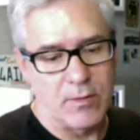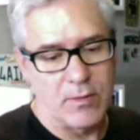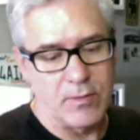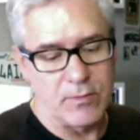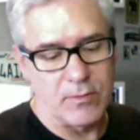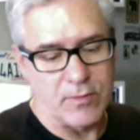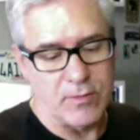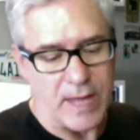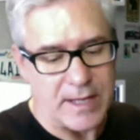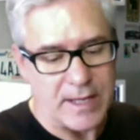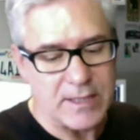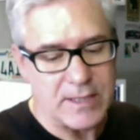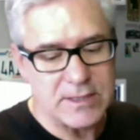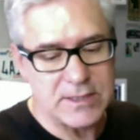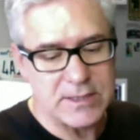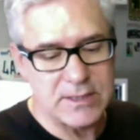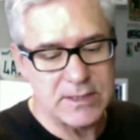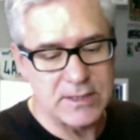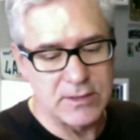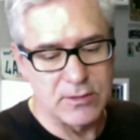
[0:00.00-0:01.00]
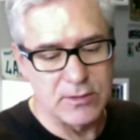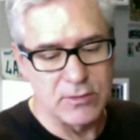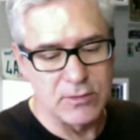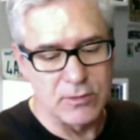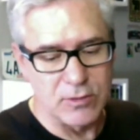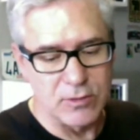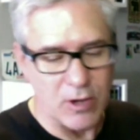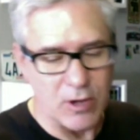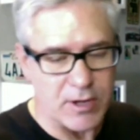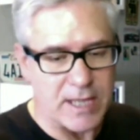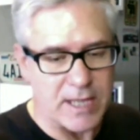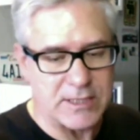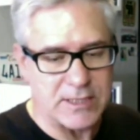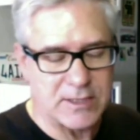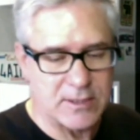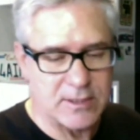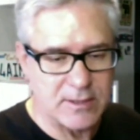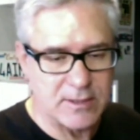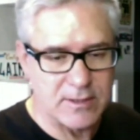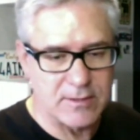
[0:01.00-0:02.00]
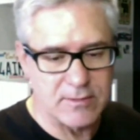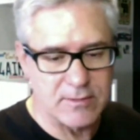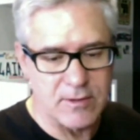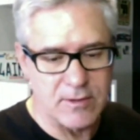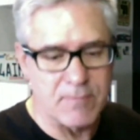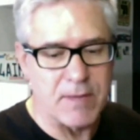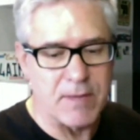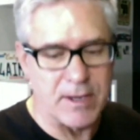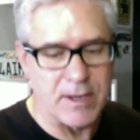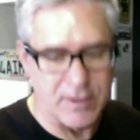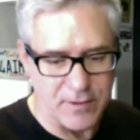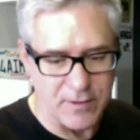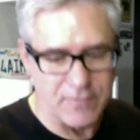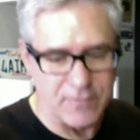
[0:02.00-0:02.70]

That is not as competitive